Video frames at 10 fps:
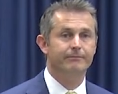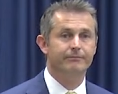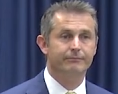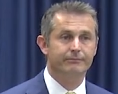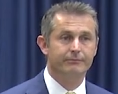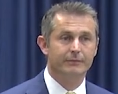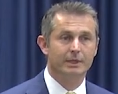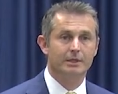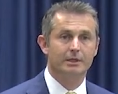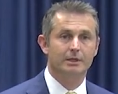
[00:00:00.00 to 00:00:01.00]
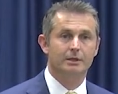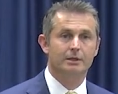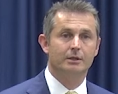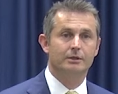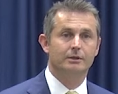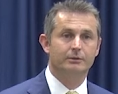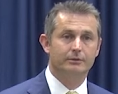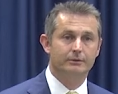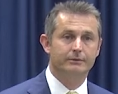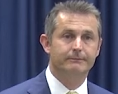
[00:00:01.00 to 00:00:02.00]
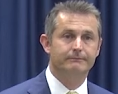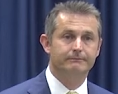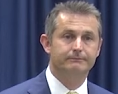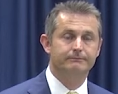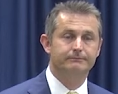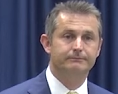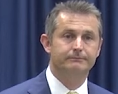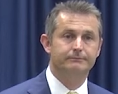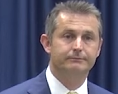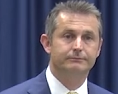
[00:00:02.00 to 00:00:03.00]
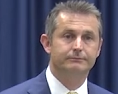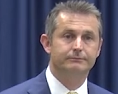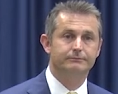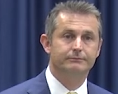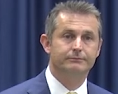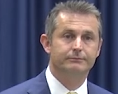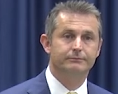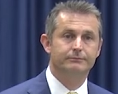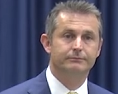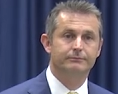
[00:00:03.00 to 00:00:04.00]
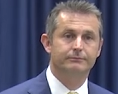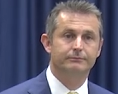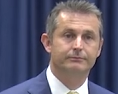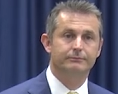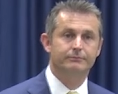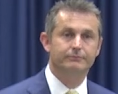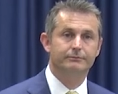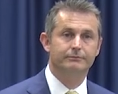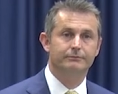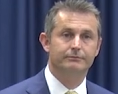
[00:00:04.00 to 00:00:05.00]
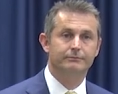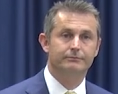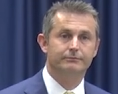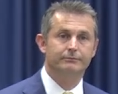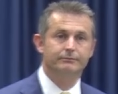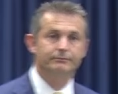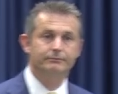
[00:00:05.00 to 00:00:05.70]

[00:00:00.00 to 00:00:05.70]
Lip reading: [no speech]